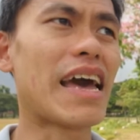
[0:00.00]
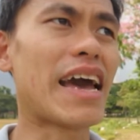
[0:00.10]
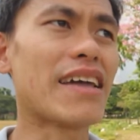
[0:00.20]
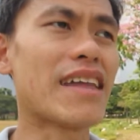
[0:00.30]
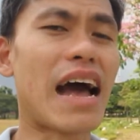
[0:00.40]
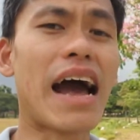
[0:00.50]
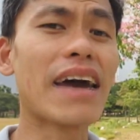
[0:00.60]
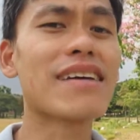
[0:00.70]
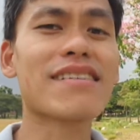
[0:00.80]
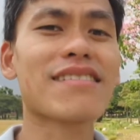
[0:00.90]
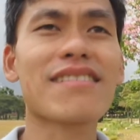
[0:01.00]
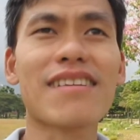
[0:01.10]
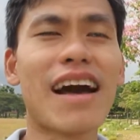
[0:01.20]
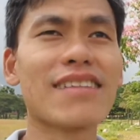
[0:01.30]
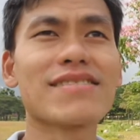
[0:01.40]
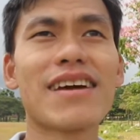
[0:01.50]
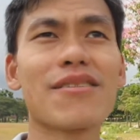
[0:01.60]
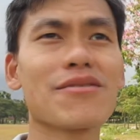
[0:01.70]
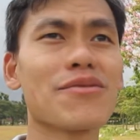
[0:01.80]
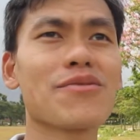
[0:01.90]
and I can't
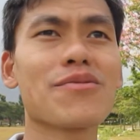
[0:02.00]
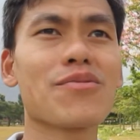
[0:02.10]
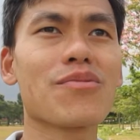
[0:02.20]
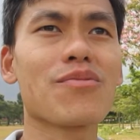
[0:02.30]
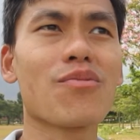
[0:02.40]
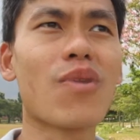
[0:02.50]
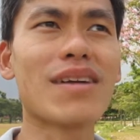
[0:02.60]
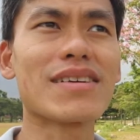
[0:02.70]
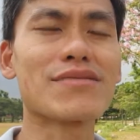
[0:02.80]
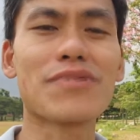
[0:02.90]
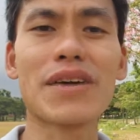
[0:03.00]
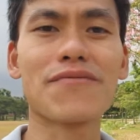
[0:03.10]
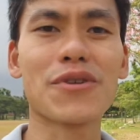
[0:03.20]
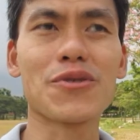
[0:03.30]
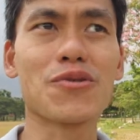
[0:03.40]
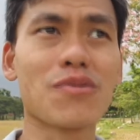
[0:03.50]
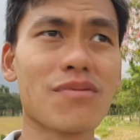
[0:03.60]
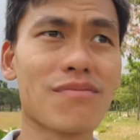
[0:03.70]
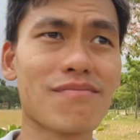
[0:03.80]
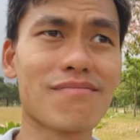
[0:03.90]
tell you what is right for you
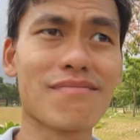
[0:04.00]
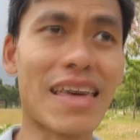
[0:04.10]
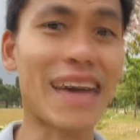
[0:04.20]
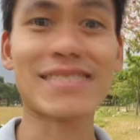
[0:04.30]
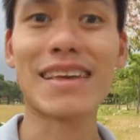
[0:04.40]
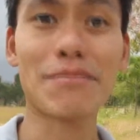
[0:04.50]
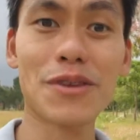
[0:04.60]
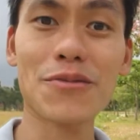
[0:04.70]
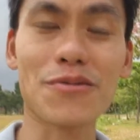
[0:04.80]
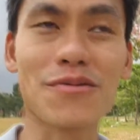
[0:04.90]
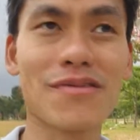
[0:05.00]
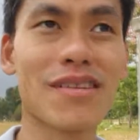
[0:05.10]
except you.